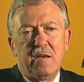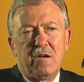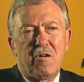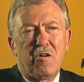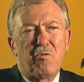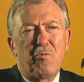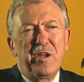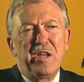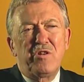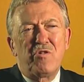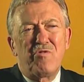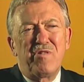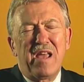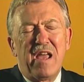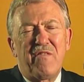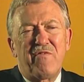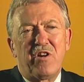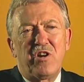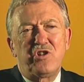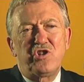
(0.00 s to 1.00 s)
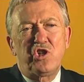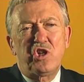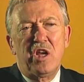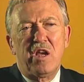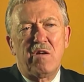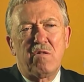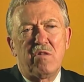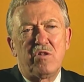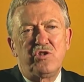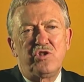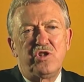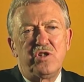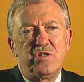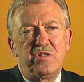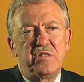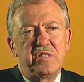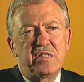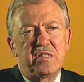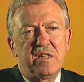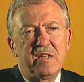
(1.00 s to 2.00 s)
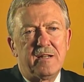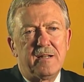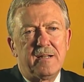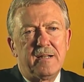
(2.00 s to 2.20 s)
or we don't have our challenges,